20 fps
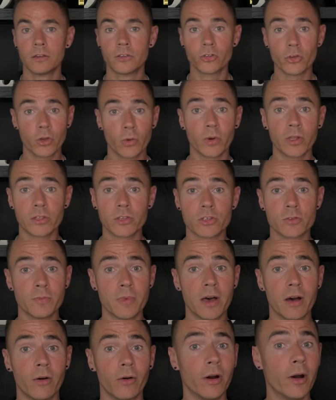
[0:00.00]
So you want to
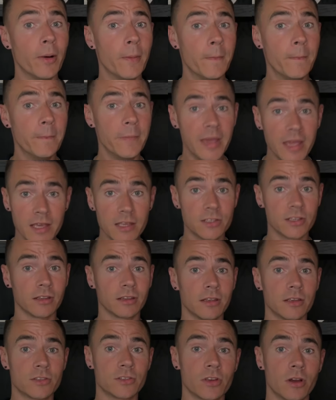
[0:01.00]
smell amazing
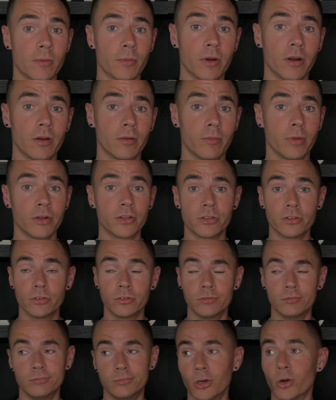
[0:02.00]
this summer, but
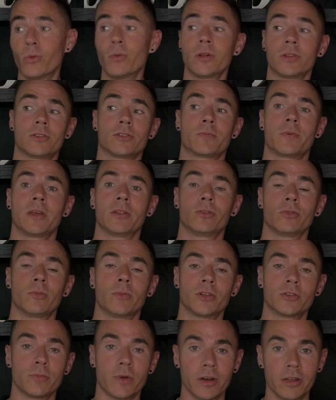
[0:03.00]
you don't want to spend too
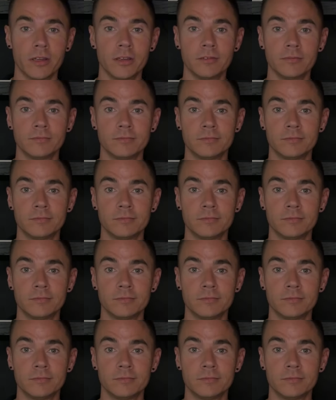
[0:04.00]
much money?